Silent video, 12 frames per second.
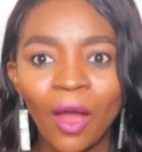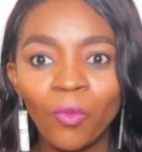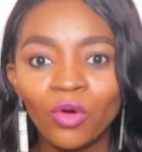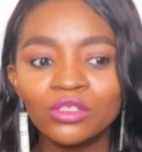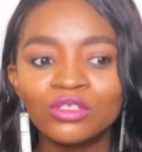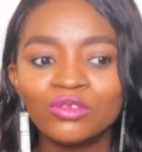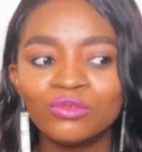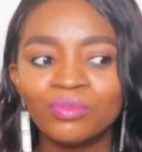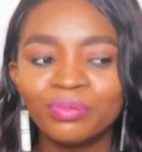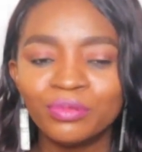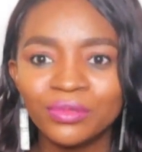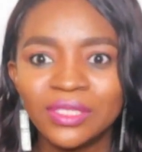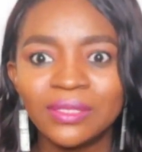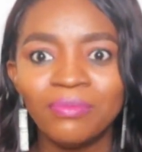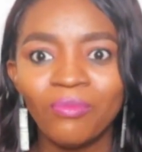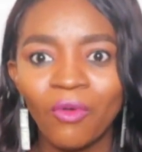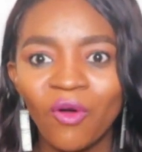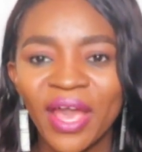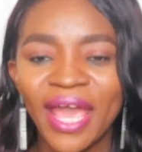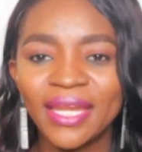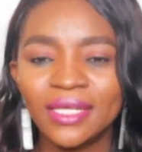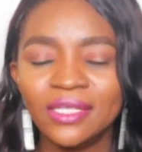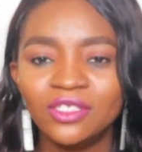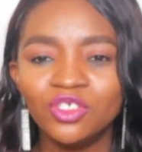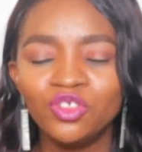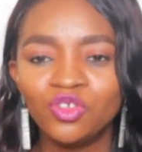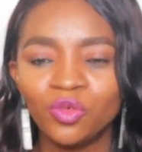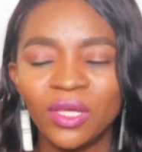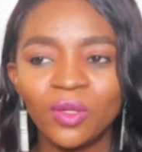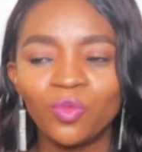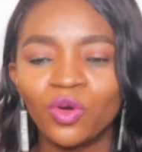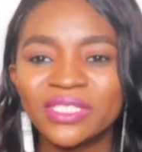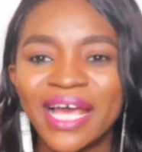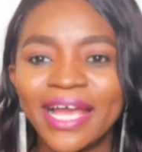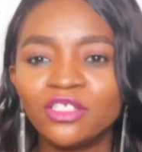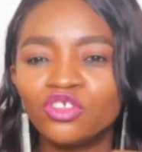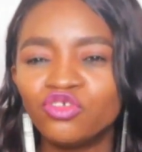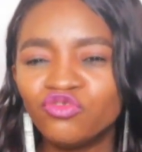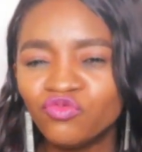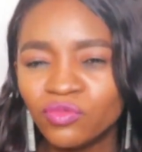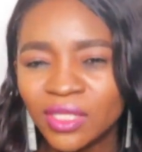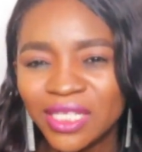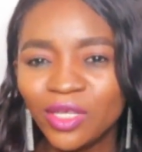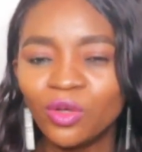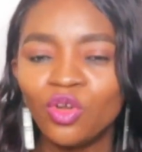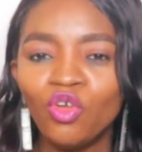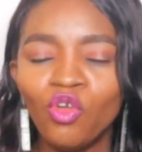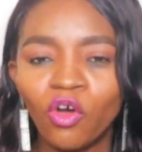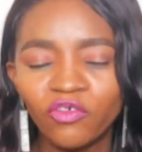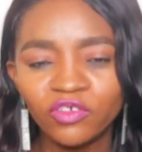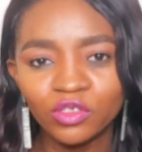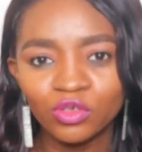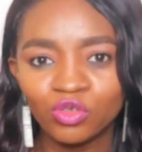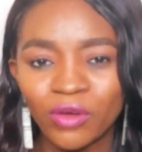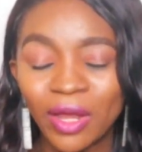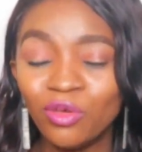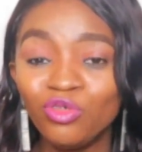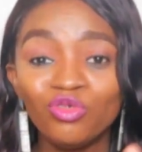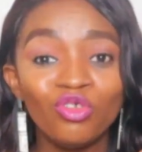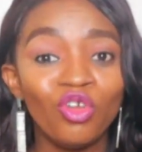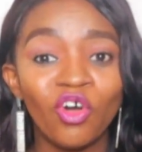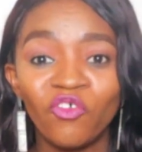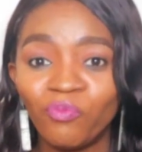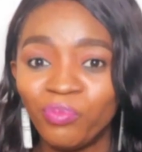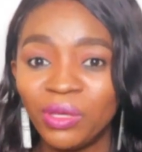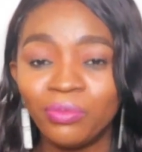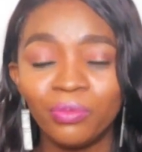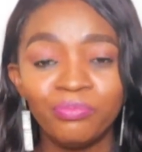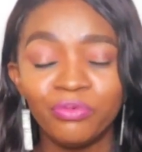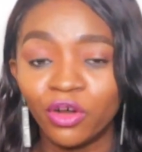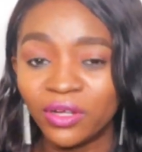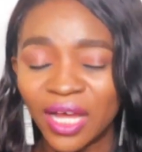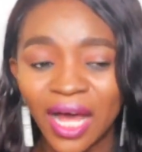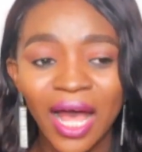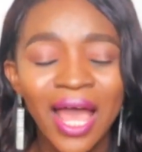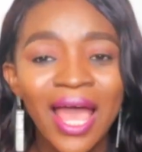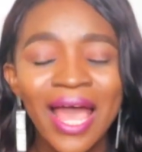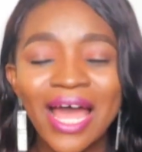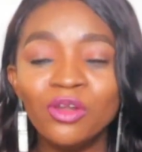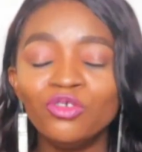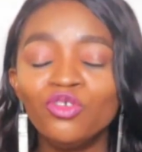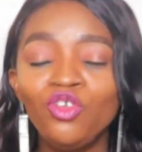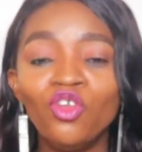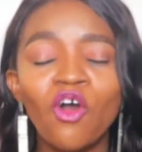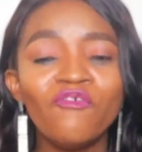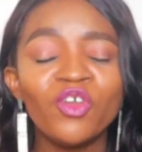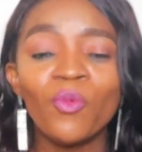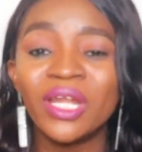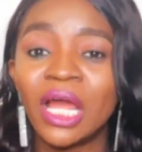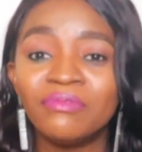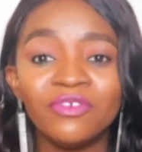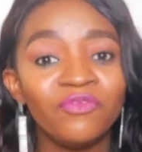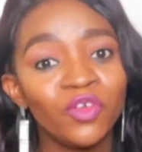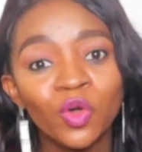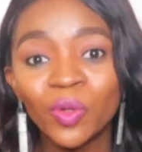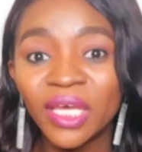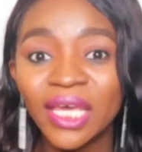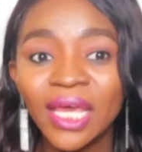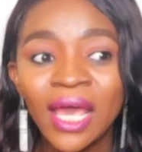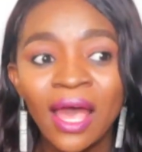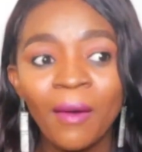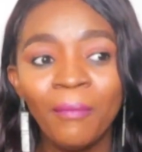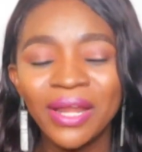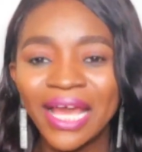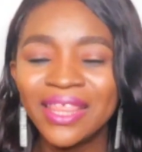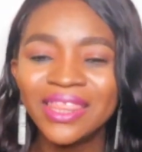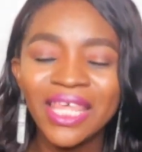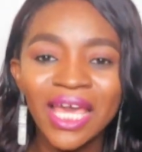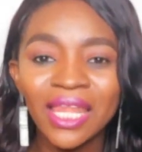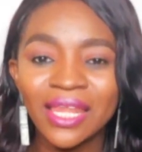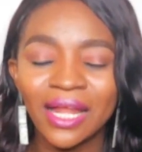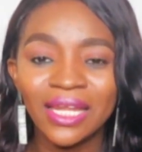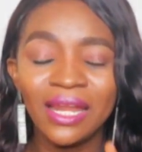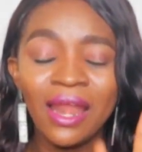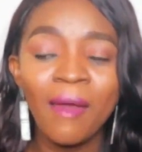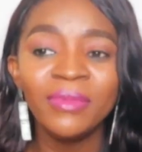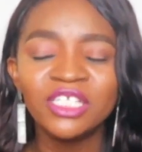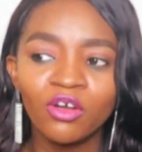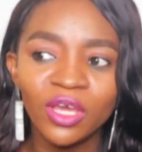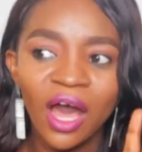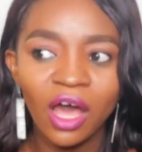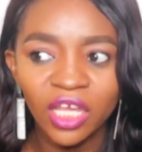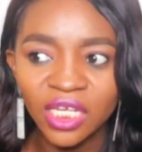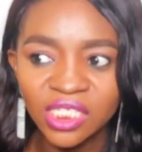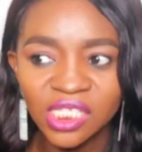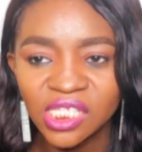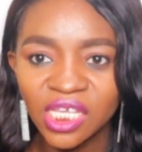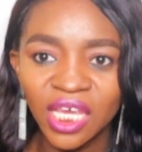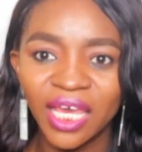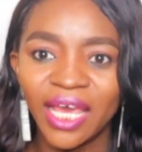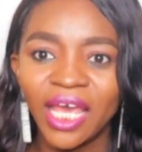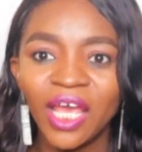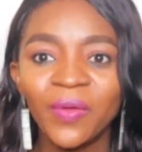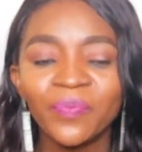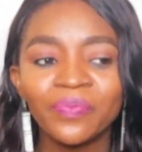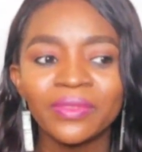I want to put more energy doing what I truly love to do. I know you love Big Brother. I know you love it when I review it. But I think that, let me tell you how you need to say it, yeah?